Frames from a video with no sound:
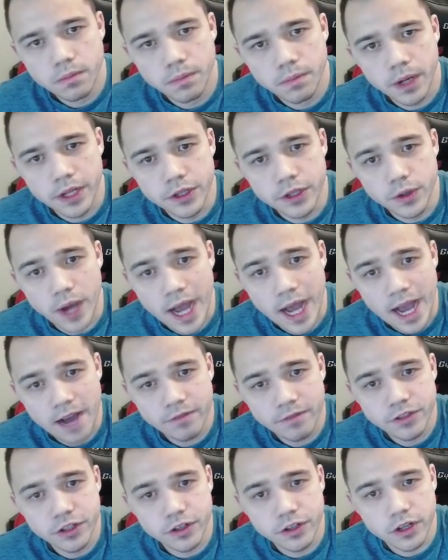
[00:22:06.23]
you have
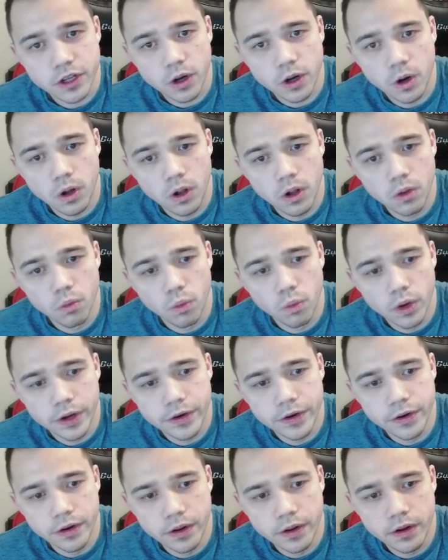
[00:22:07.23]
to call
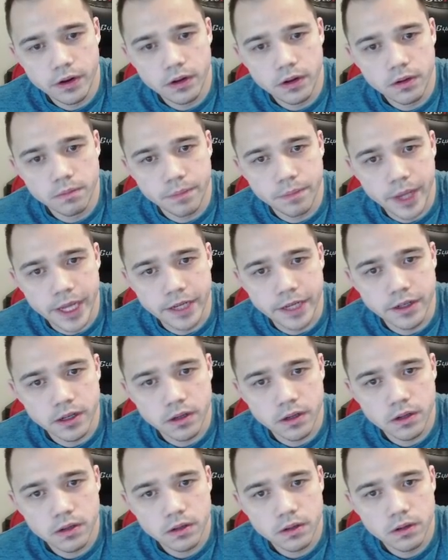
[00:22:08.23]
one bait
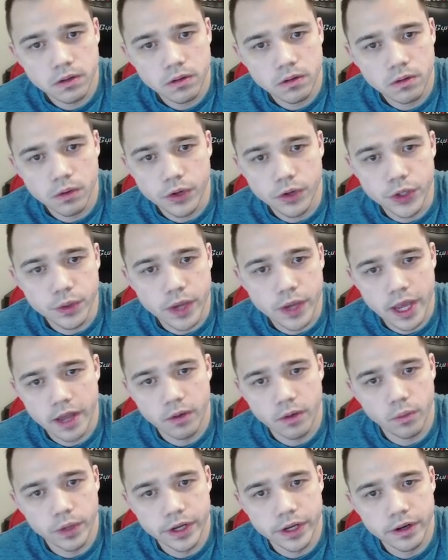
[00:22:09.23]
or you can't
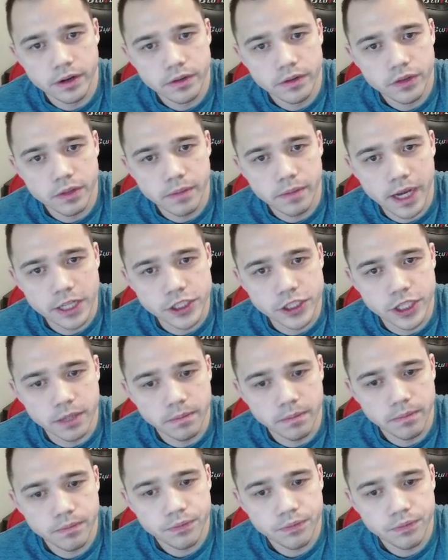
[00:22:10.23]
win the matchup.